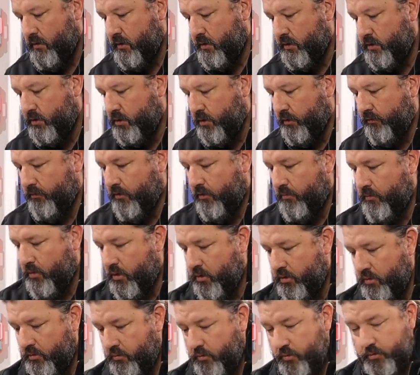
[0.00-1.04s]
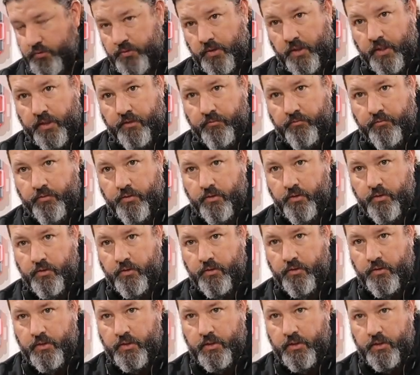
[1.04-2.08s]
the servo motor will drive
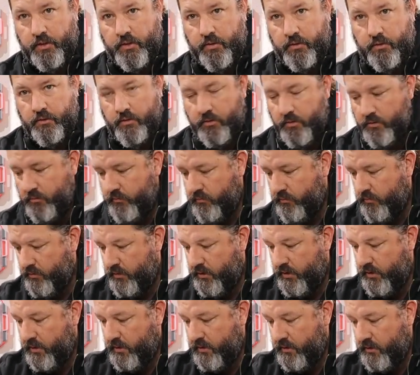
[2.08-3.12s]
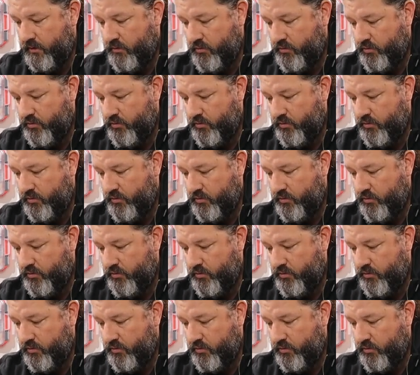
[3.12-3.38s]
the, or the